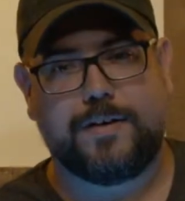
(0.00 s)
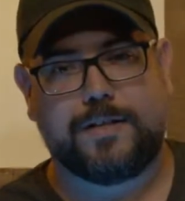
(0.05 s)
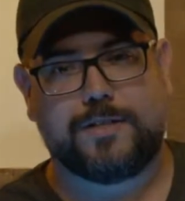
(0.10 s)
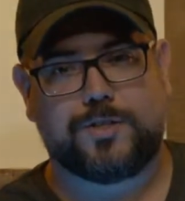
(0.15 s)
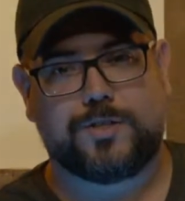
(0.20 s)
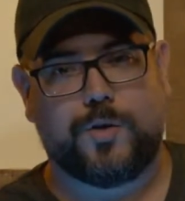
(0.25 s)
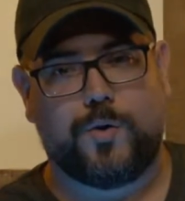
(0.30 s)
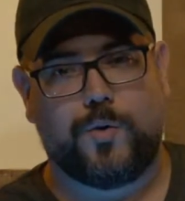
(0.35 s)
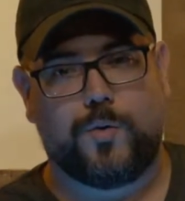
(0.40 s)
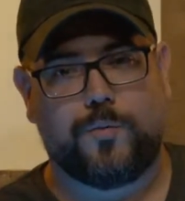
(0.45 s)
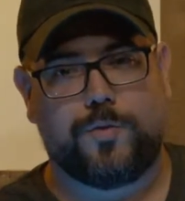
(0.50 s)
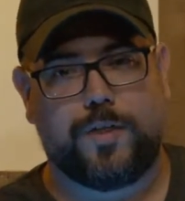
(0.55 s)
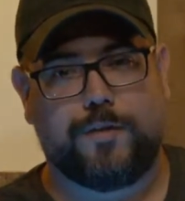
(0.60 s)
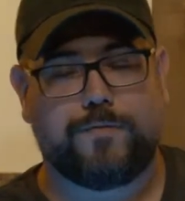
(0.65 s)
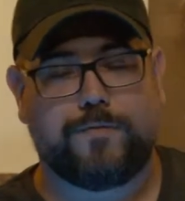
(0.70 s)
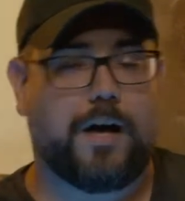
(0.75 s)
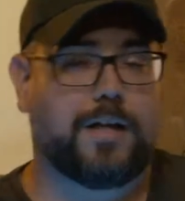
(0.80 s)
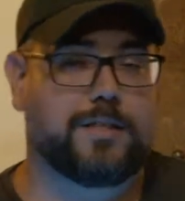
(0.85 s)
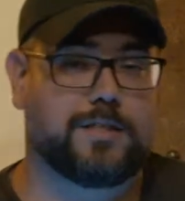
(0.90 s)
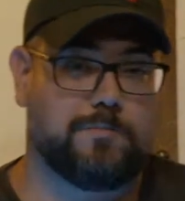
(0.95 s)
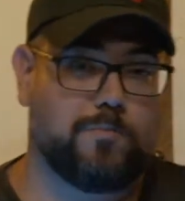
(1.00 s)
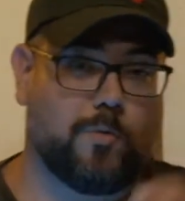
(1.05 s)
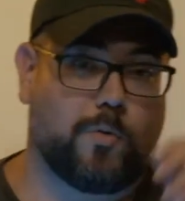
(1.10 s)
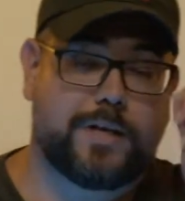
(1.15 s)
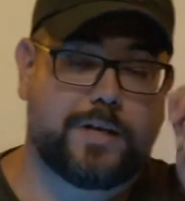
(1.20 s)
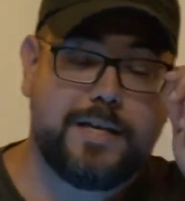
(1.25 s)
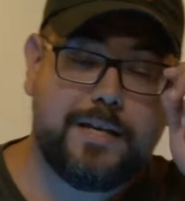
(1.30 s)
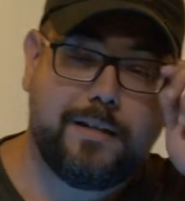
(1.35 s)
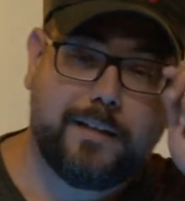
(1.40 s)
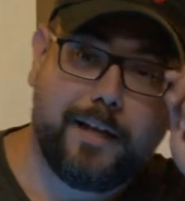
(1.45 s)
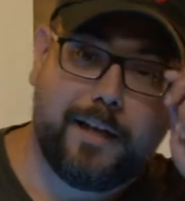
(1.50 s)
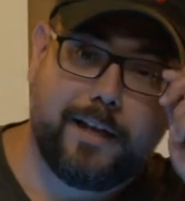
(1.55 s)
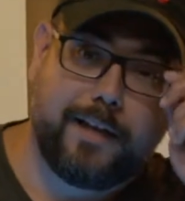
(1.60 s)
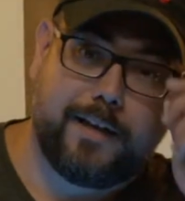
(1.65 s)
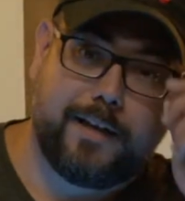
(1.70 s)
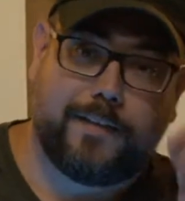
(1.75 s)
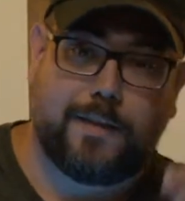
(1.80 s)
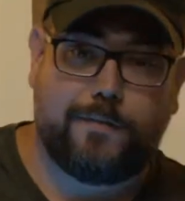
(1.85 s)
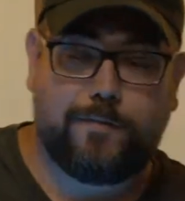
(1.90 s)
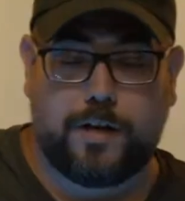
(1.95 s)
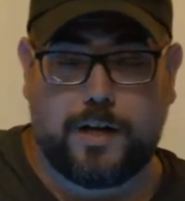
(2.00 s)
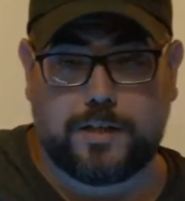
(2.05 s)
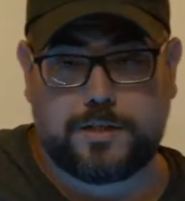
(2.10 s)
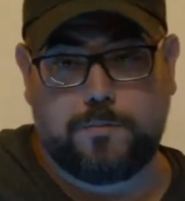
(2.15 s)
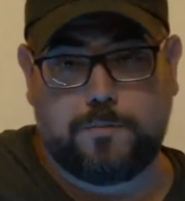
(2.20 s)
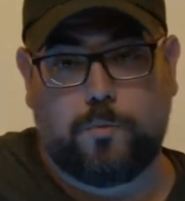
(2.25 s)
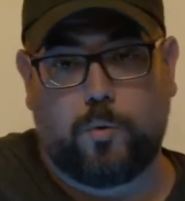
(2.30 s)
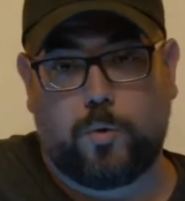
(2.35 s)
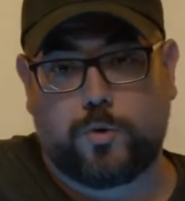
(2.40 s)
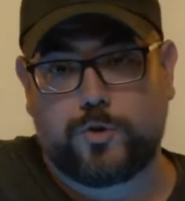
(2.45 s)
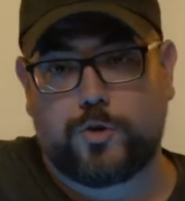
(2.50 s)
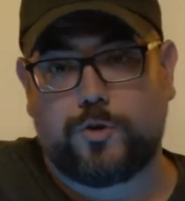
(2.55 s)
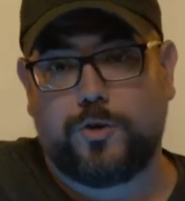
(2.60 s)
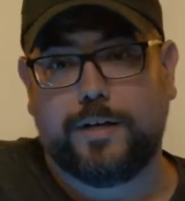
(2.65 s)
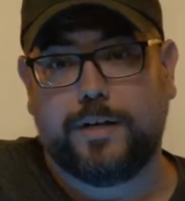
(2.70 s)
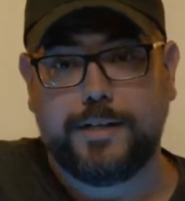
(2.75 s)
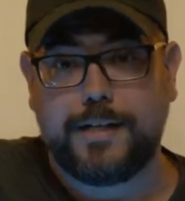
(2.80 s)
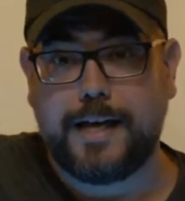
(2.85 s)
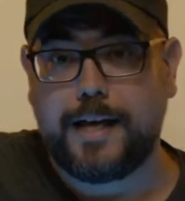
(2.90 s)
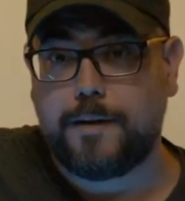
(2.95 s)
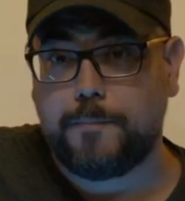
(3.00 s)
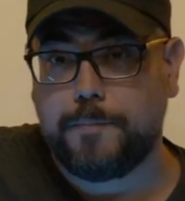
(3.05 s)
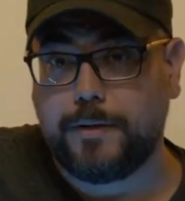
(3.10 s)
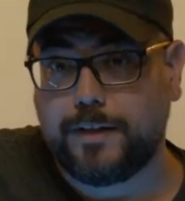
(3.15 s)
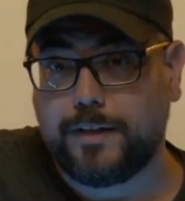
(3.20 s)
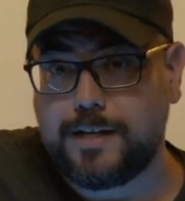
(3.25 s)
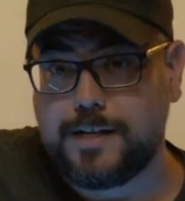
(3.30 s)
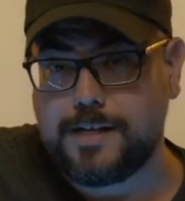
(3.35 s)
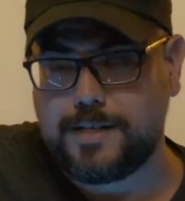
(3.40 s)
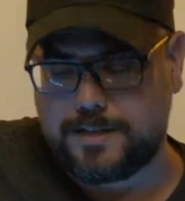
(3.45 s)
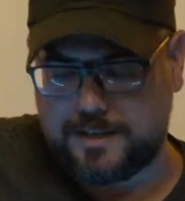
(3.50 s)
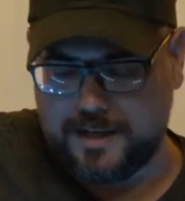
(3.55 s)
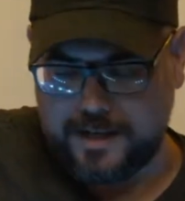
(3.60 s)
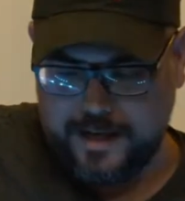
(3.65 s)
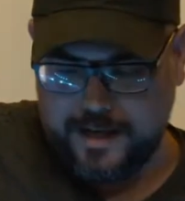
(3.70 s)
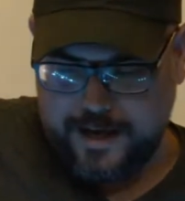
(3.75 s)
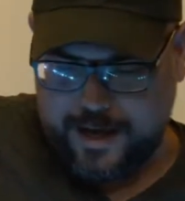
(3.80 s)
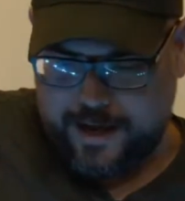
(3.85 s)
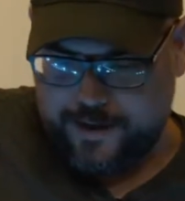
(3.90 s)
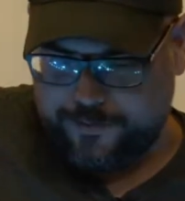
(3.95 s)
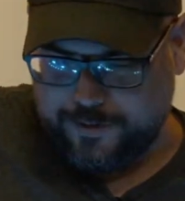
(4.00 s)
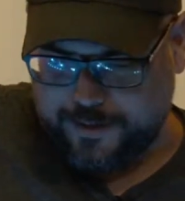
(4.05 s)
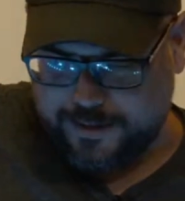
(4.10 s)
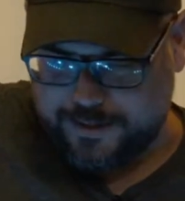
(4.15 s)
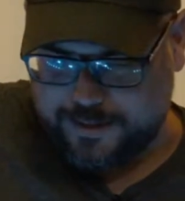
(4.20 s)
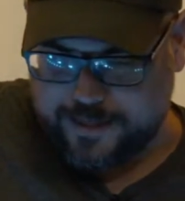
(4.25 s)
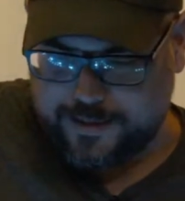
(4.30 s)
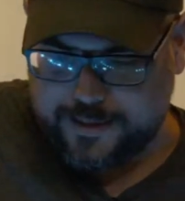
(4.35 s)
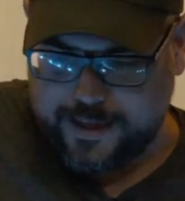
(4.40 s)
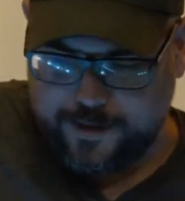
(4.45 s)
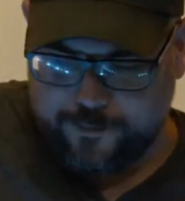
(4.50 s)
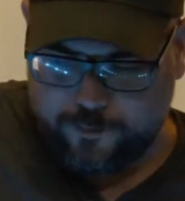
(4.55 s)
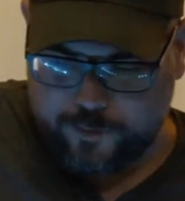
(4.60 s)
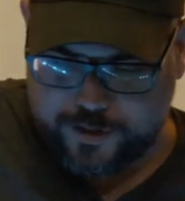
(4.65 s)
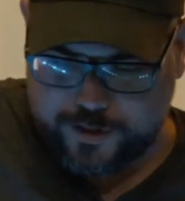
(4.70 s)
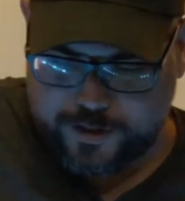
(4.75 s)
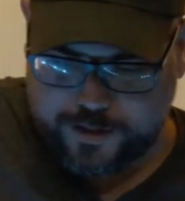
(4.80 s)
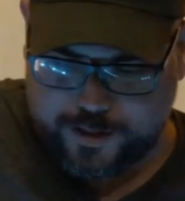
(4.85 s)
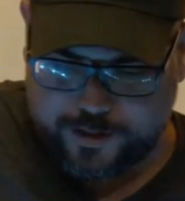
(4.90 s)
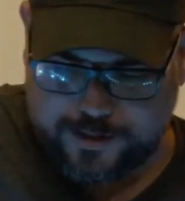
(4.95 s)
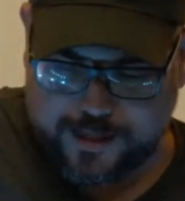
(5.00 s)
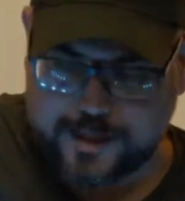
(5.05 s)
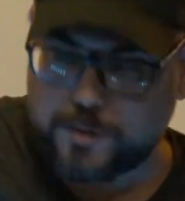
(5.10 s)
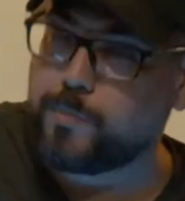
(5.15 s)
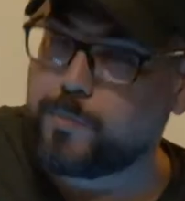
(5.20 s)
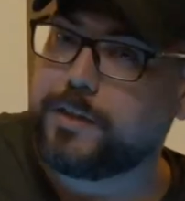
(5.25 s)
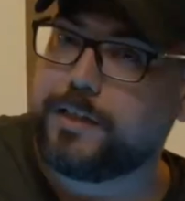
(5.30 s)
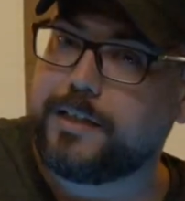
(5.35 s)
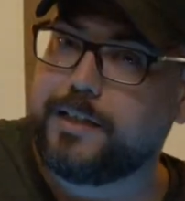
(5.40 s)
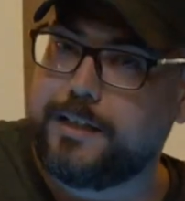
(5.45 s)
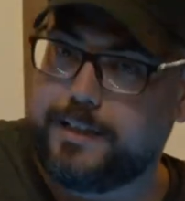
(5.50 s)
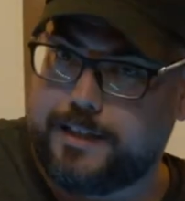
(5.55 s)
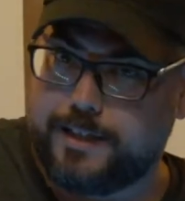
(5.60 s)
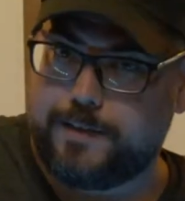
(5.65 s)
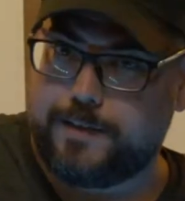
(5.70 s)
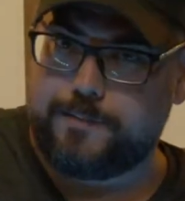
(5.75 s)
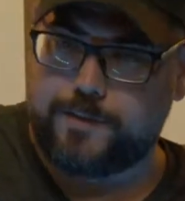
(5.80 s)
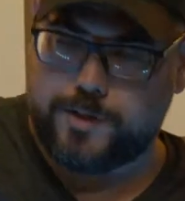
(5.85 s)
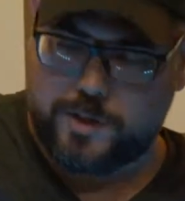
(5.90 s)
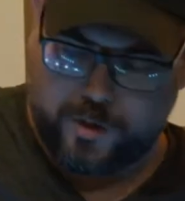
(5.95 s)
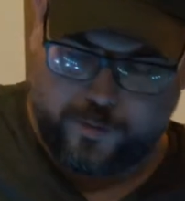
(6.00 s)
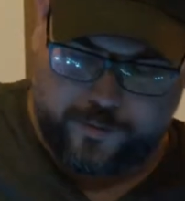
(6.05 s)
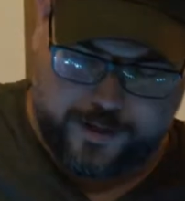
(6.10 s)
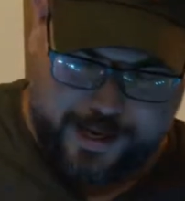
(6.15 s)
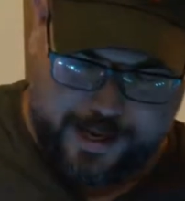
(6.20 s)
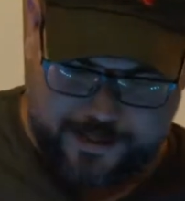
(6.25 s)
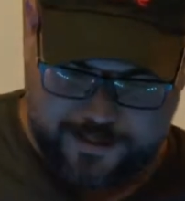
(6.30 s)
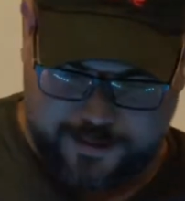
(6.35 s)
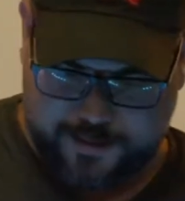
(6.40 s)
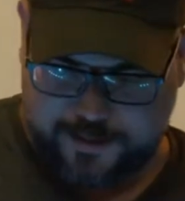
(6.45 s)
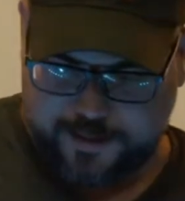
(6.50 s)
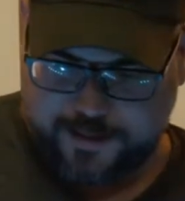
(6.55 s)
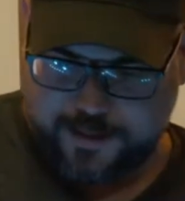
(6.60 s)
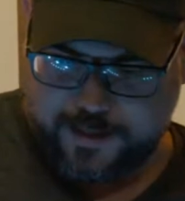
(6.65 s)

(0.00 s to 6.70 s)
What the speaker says: And so they've got some more healing and they've got some more turn undead abilities and things like that, which they desperately needed. So yes,